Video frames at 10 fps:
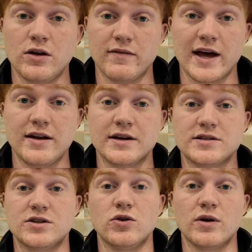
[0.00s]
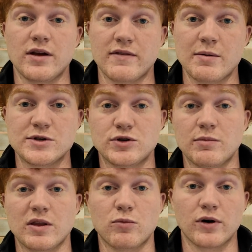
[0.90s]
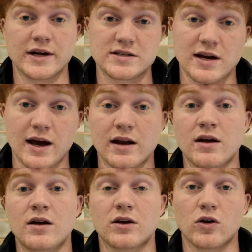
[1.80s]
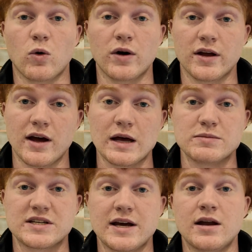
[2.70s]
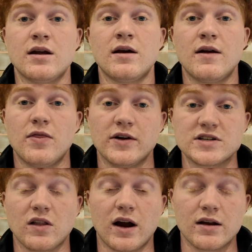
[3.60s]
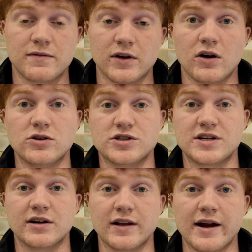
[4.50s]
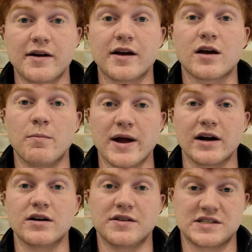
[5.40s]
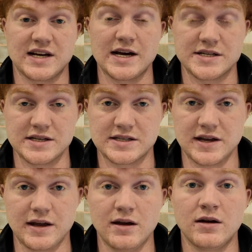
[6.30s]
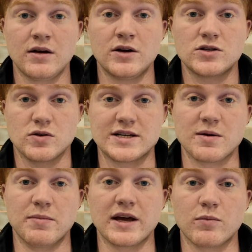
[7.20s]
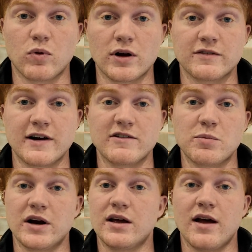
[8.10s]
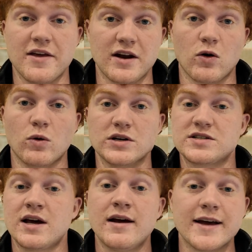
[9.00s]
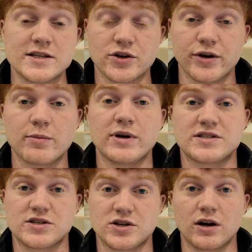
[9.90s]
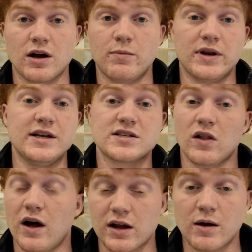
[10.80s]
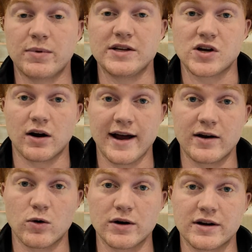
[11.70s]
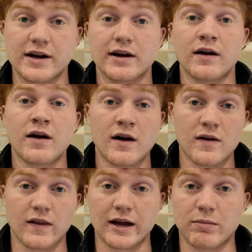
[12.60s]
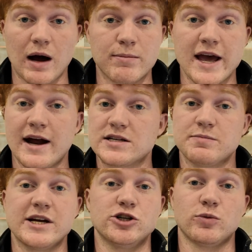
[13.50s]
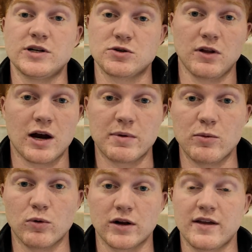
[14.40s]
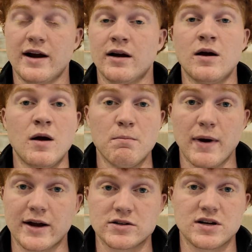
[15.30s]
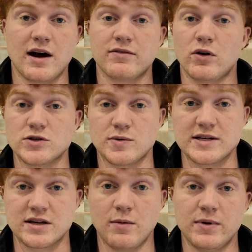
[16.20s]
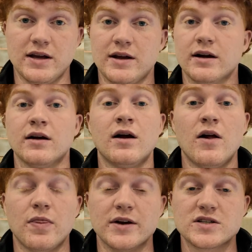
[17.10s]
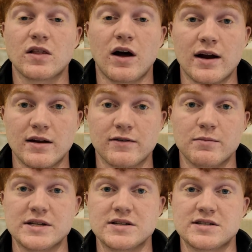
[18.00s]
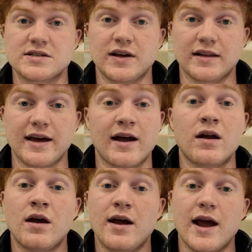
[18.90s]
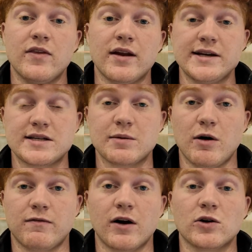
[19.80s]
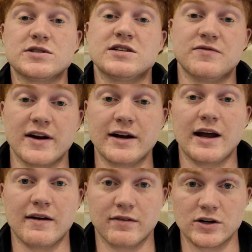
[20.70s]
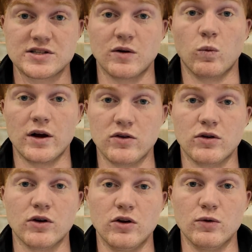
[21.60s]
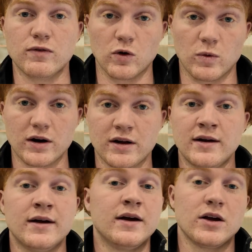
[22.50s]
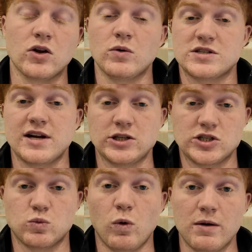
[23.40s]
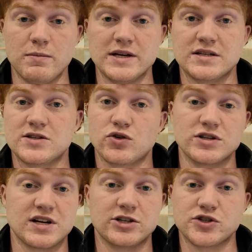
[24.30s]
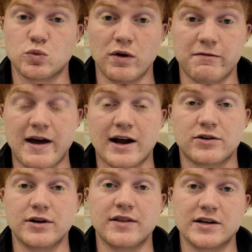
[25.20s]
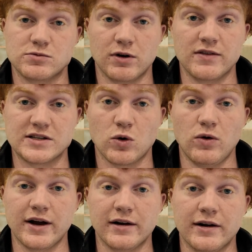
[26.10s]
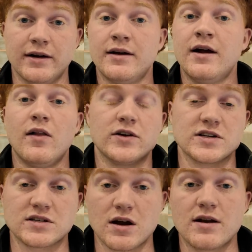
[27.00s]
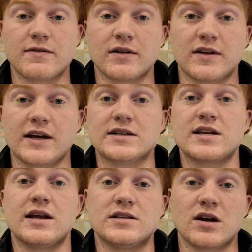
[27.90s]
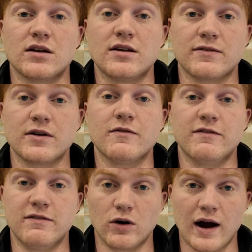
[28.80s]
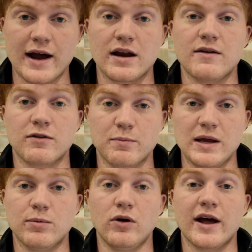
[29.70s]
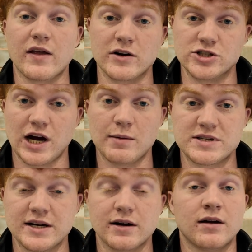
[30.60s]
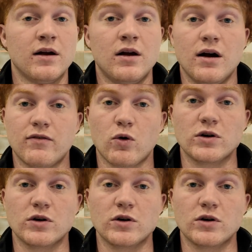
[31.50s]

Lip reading: You have NDSU and you have MSUM on the Moorhead side, Concordia, M-State. There's a lot of different colleges here in the area compared to the size of the city. So that's a big employer for everybody. And then of course, it's a great place to start companies. A lot of companies are headquartered here, like Bobcat is a major one, so a lot of people work there. Microsoft also has a company here. There's a lot of different businesses like that. And the nice thing about Fargo is it's very diverse in what you can do for work. It's not just one business, or it's not just one factory that has run this whole area. There's a ton of different things and a ton of different variety for people and their jobs here. Of